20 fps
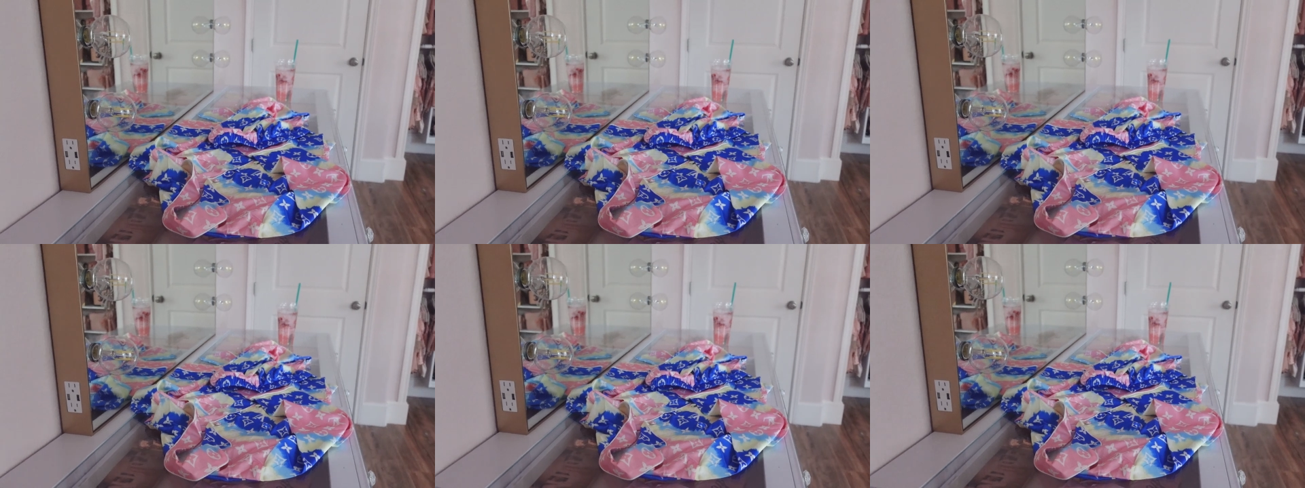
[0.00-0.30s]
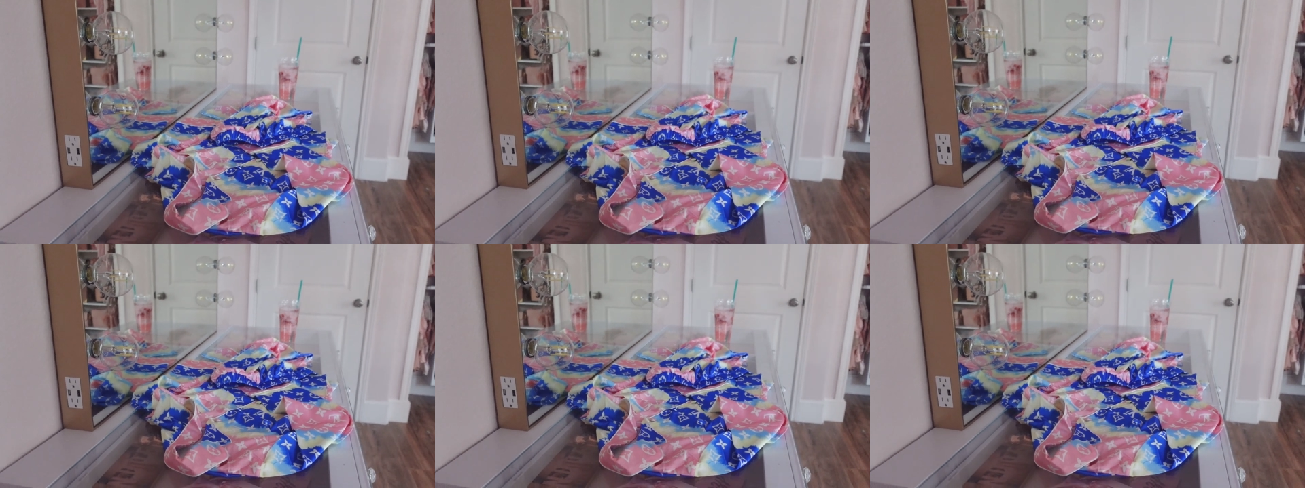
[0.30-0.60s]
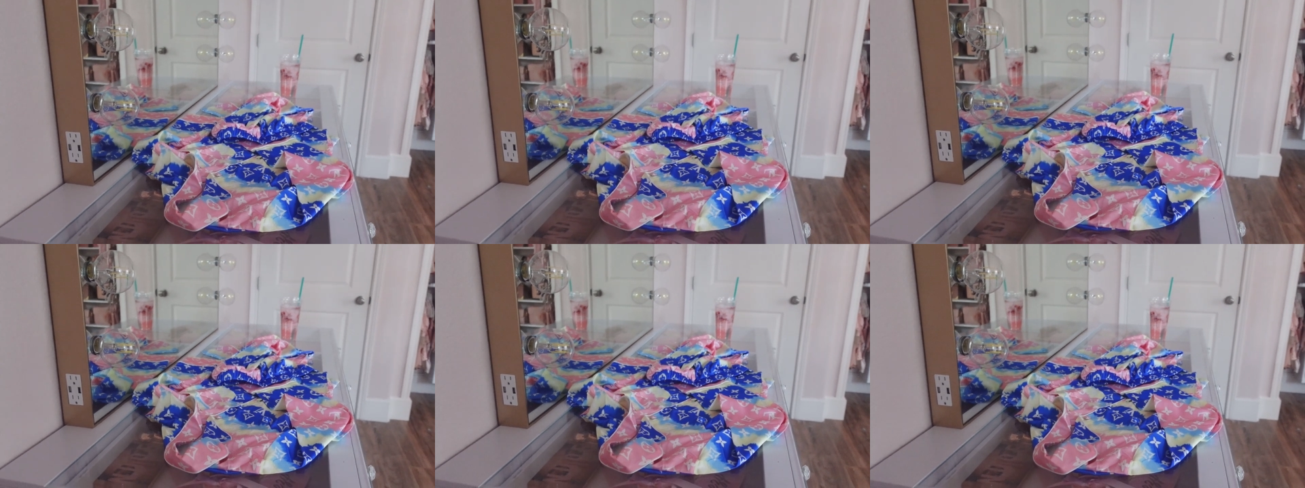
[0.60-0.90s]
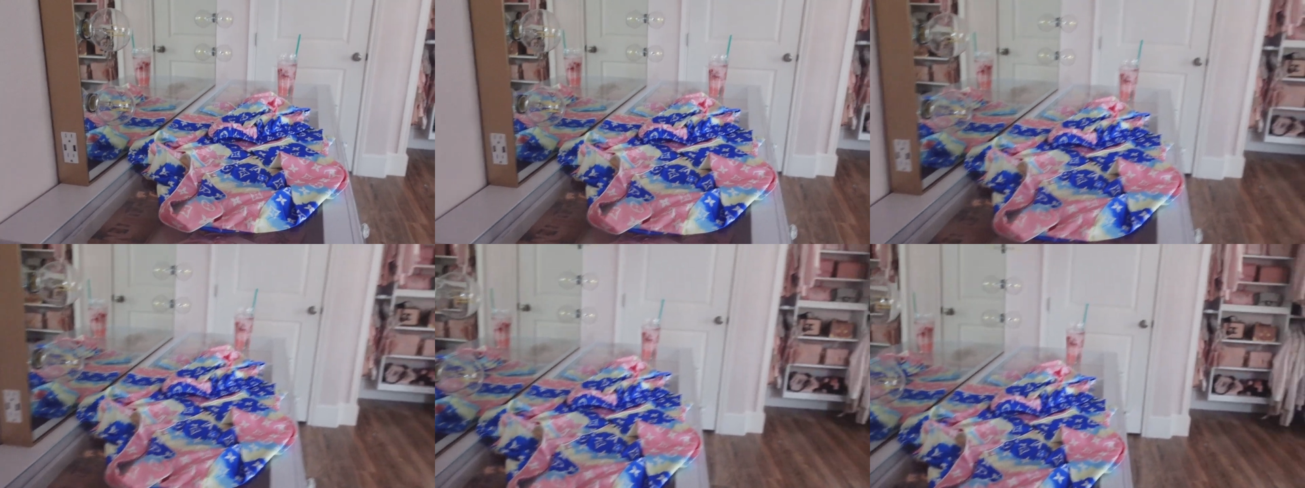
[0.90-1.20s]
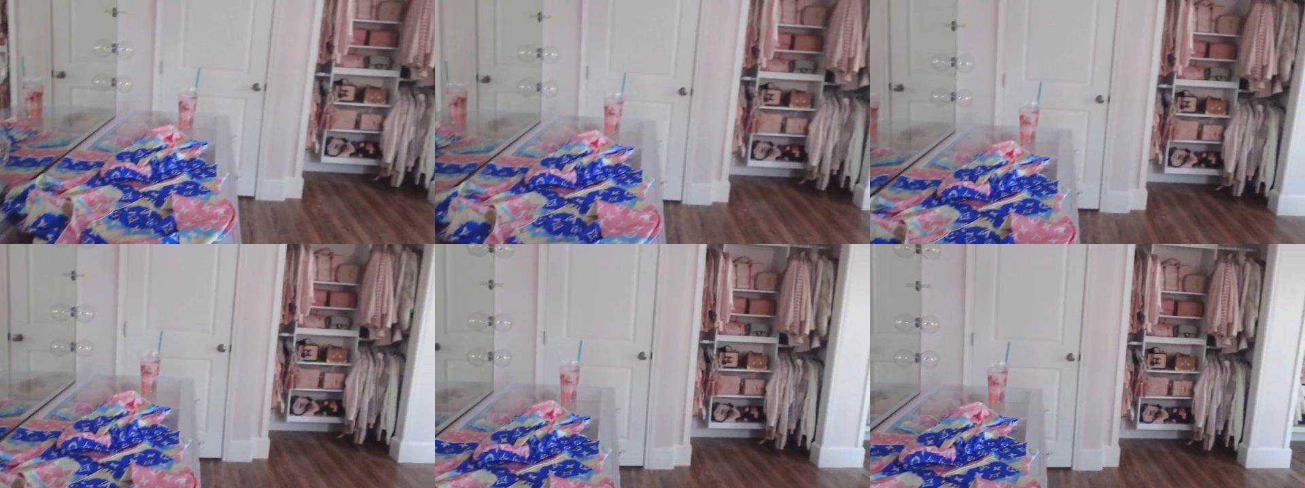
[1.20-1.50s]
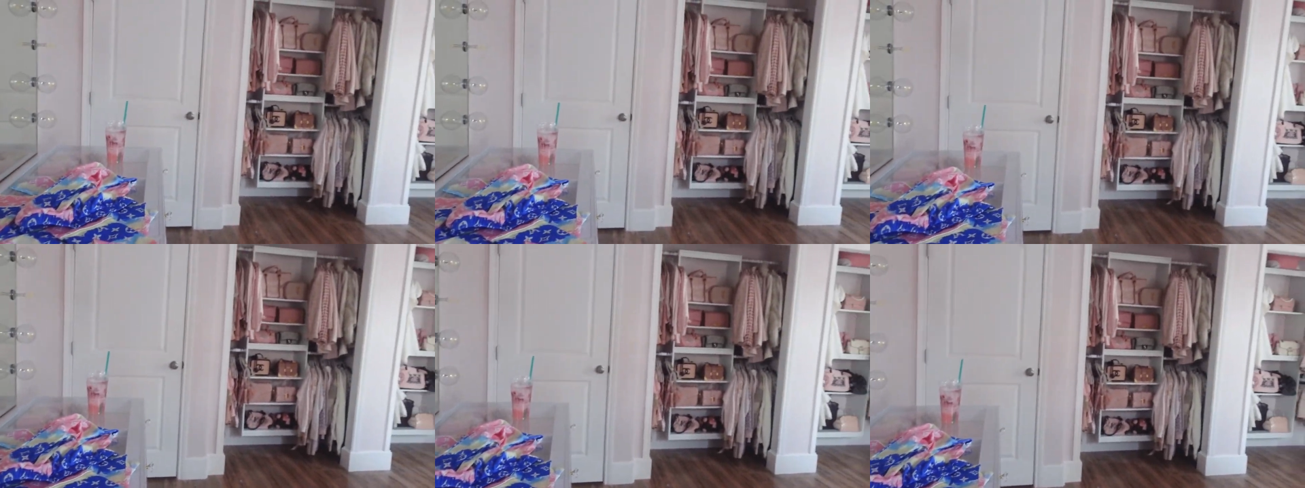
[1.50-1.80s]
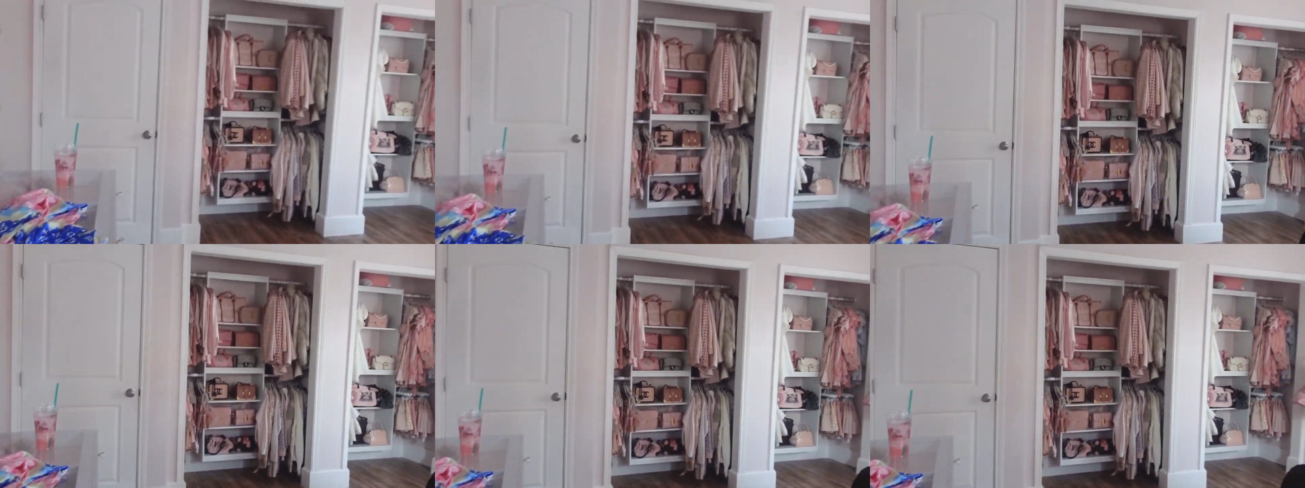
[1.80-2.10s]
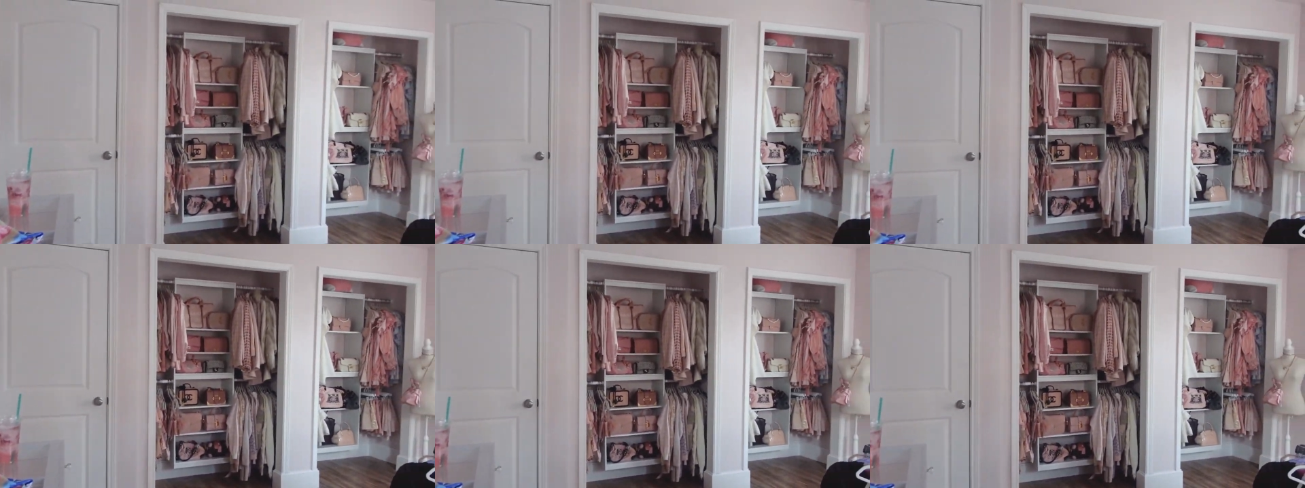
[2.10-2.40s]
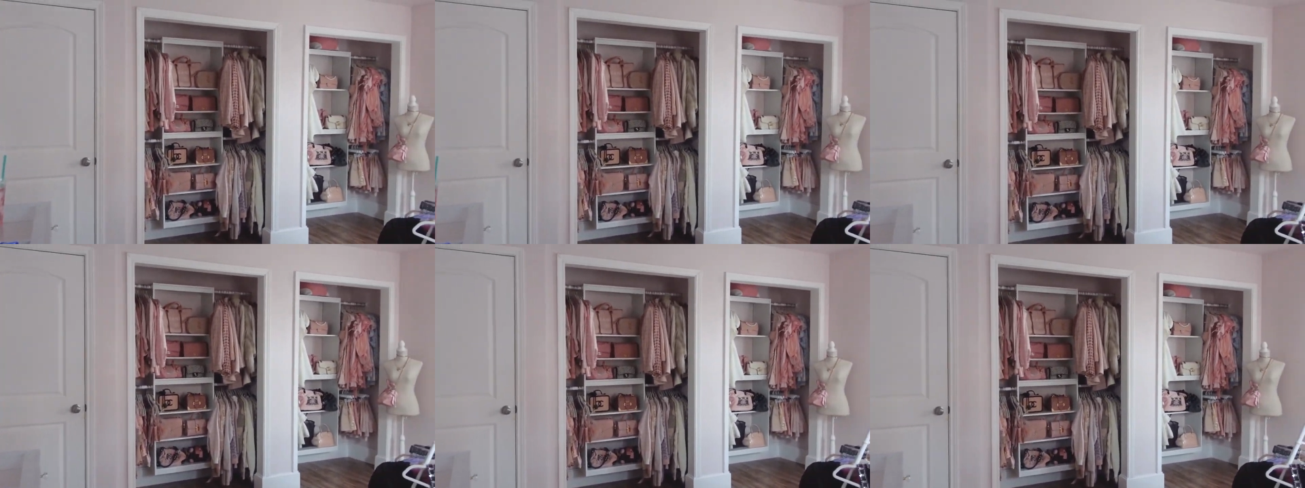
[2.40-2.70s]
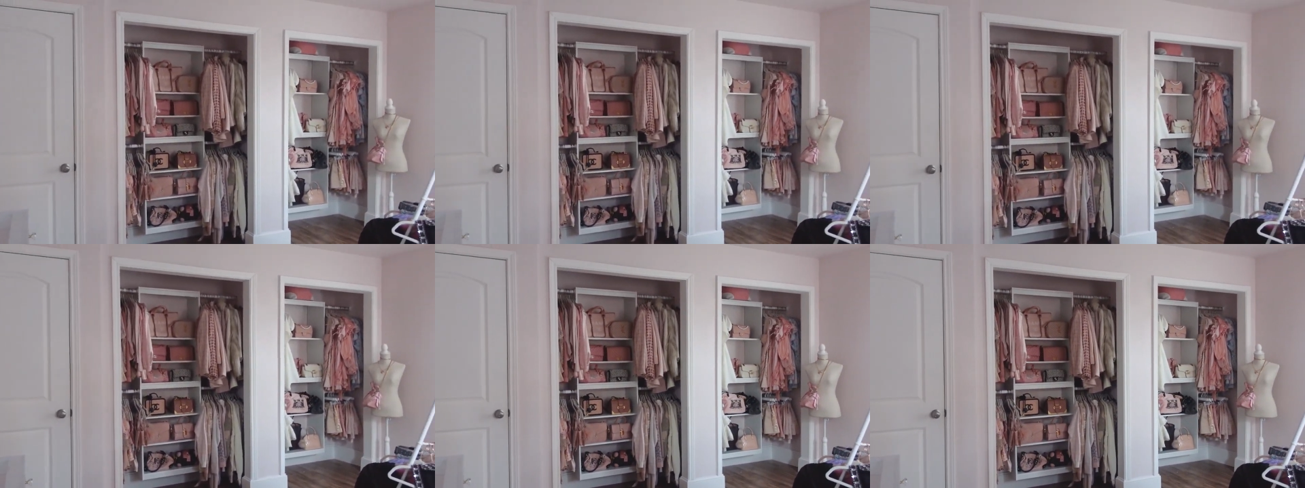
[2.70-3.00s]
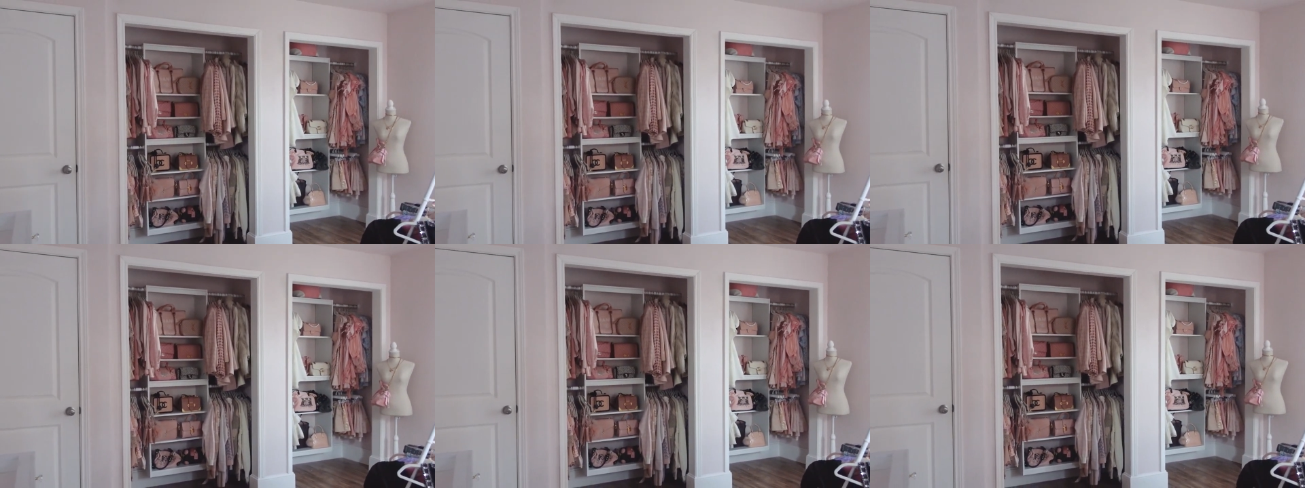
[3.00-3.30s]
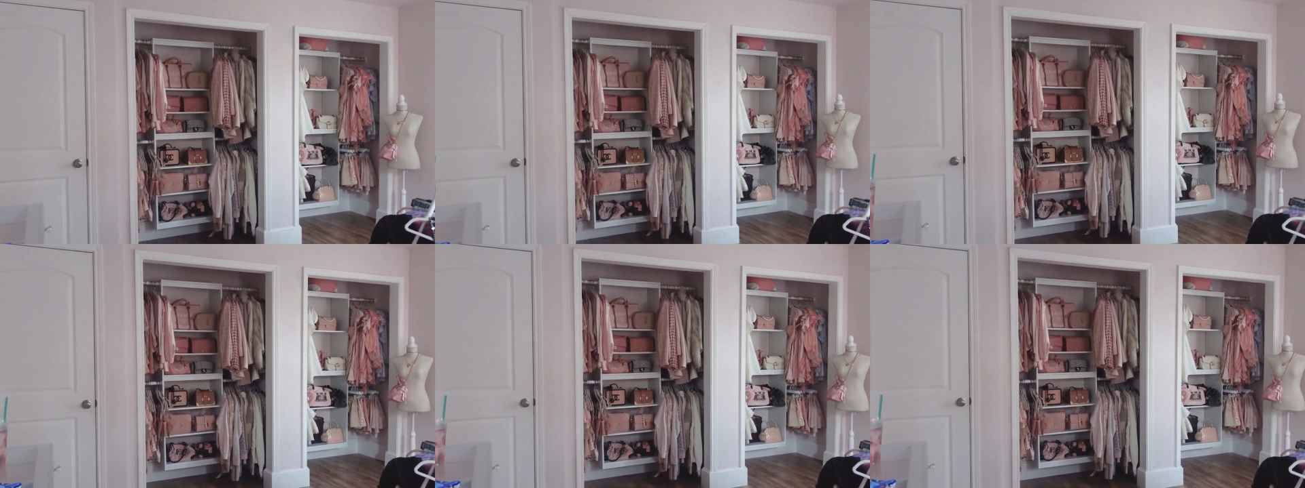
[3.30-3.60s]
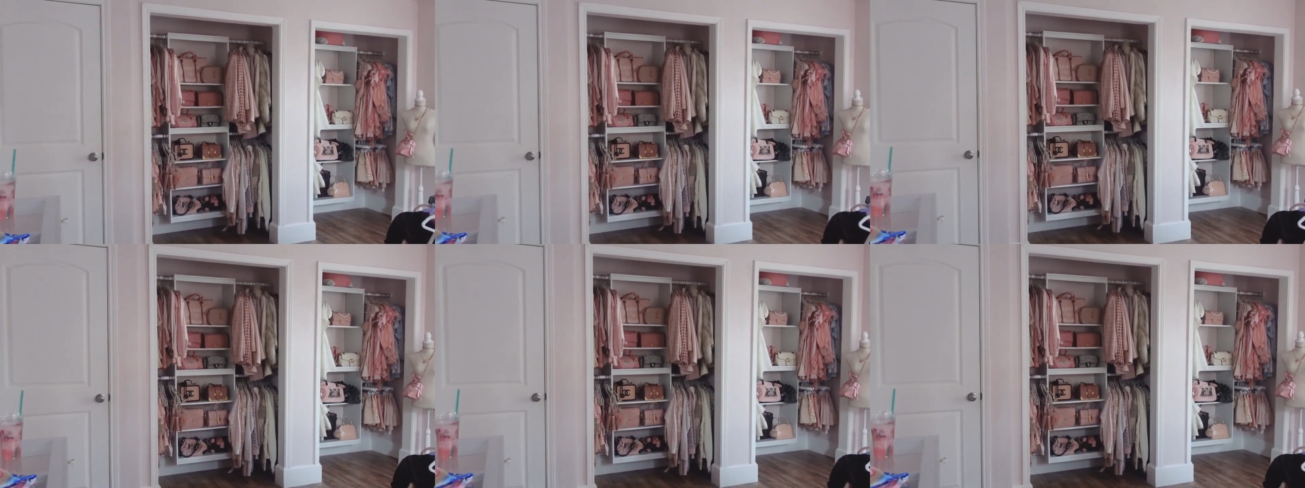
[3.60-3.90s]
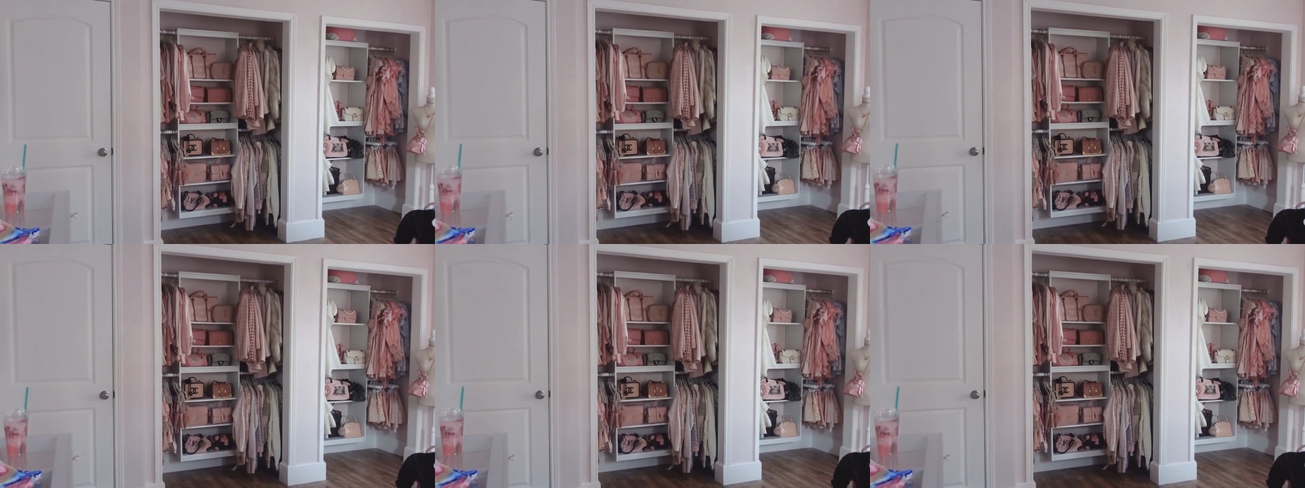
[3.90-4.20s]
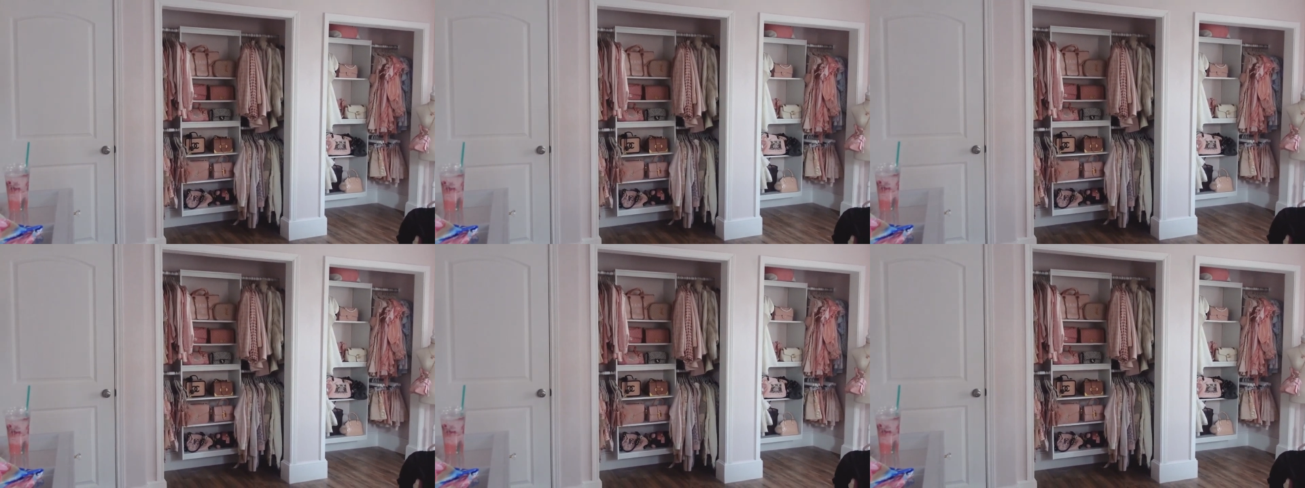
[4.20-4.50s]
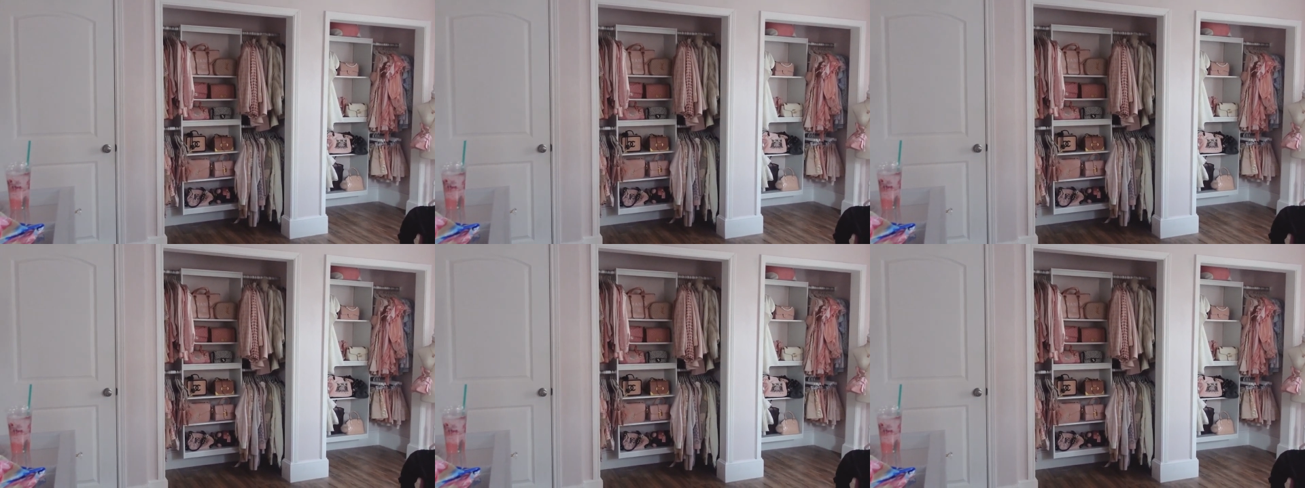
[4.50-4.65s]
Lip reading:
No face is visible, so there are no lips to read.